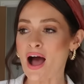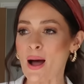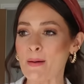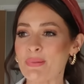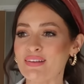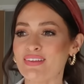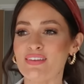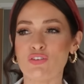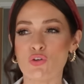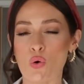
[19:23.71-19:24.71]
but it's in
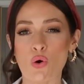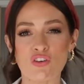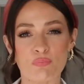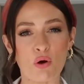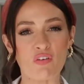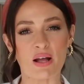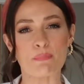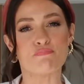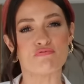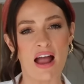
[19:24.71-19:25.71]
this gorgeous, more of like a
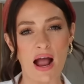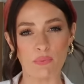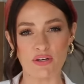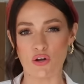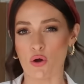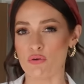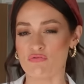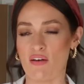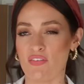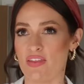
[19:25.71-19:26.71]
brownie
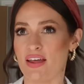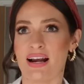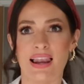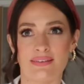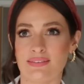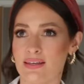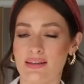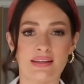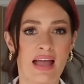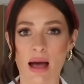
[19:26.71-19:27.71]
tone rather than a
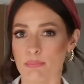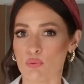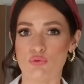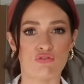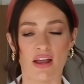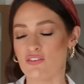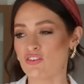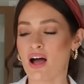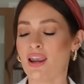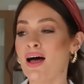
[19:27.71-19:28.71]
classic camel
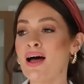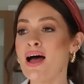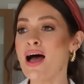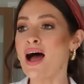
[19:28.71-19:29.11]
trench colour.